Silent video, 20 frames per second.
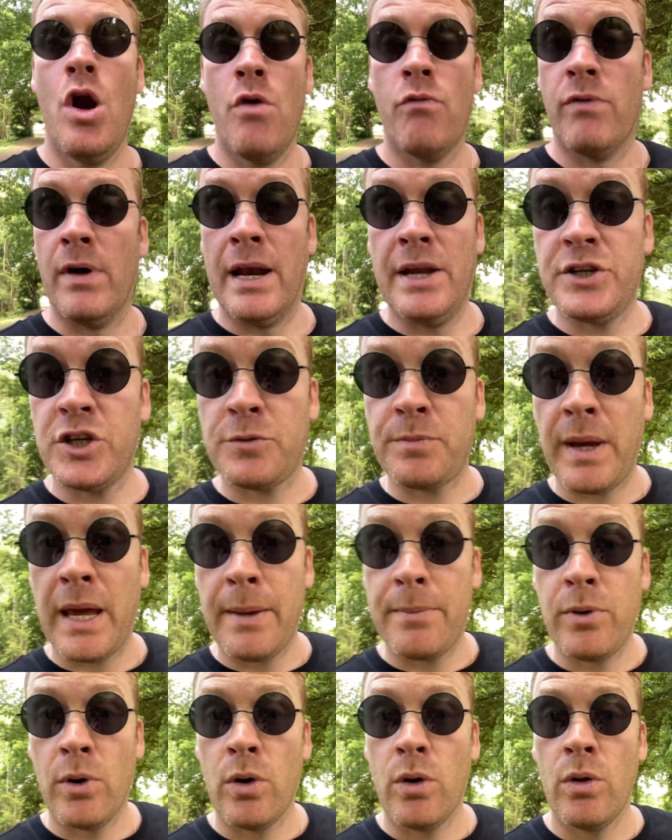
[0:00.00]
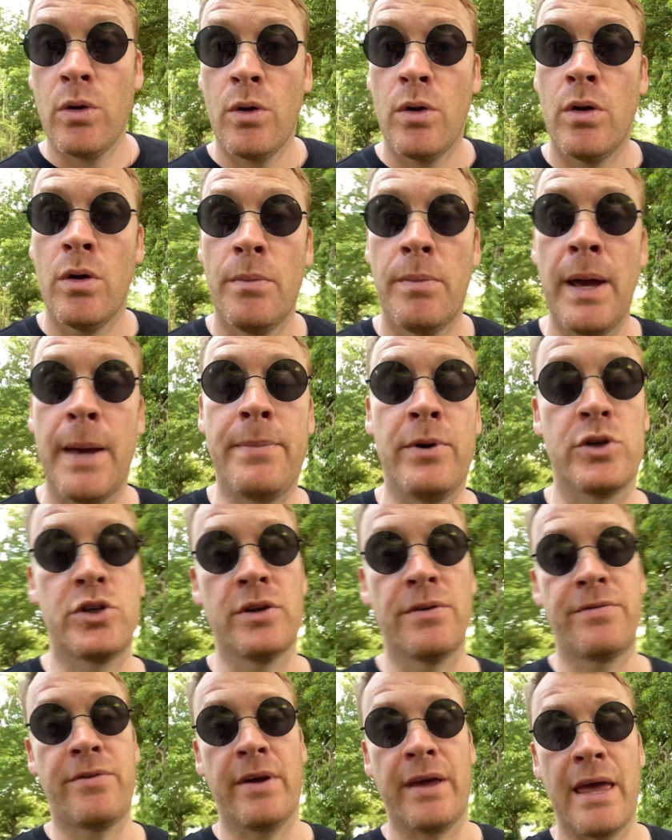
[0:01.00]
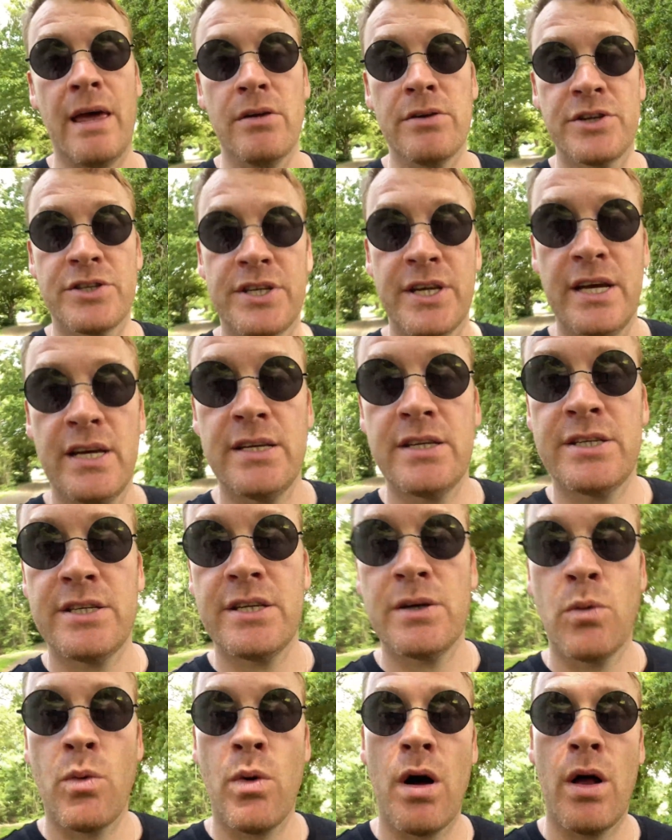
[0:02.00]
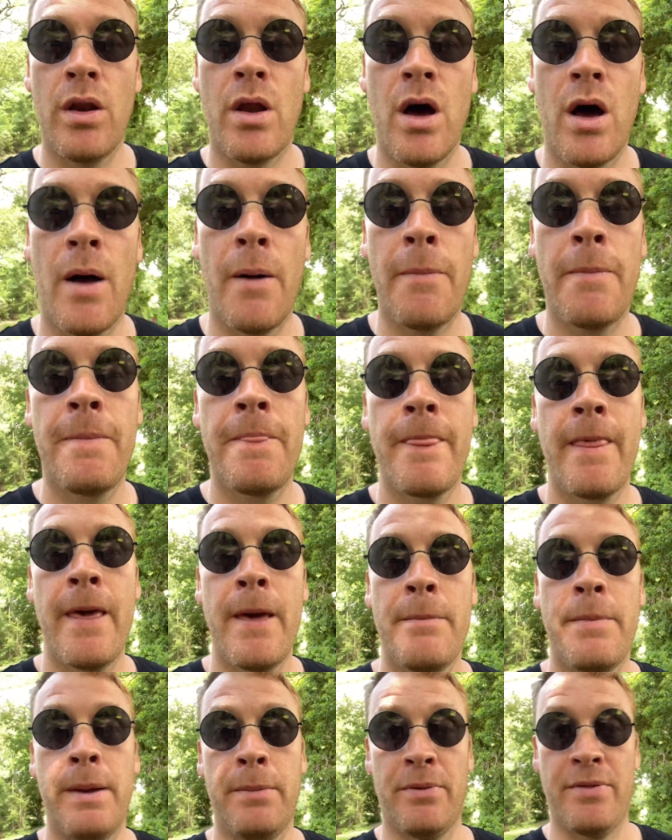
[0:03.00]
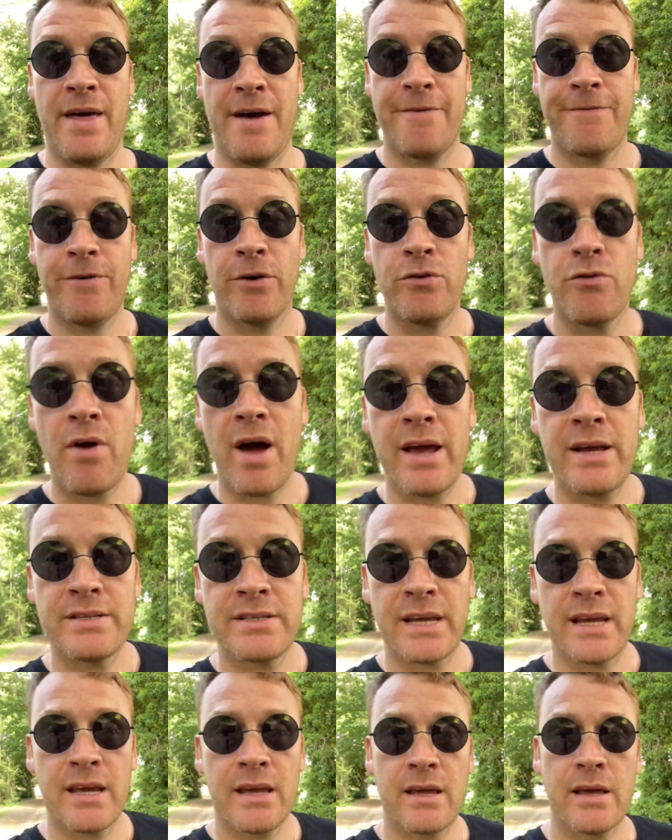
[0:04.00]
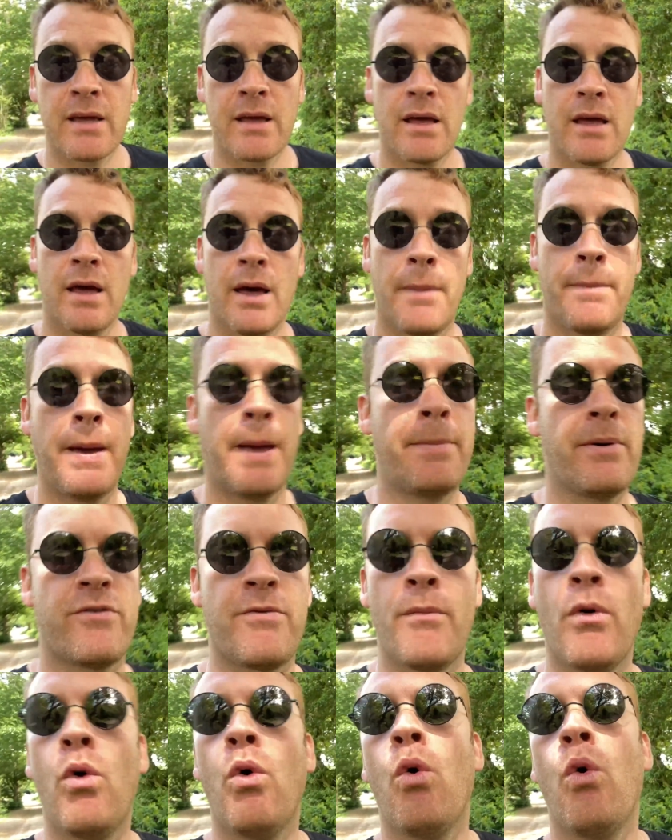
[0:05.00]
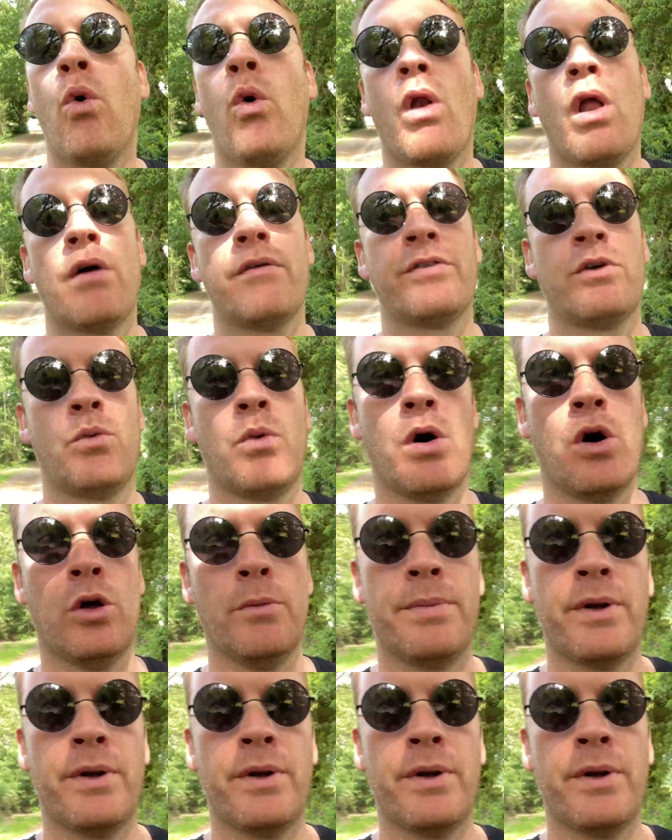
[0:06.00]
religious people, people suffering illnesses and whatnot, people there fundraising, people from all over the world.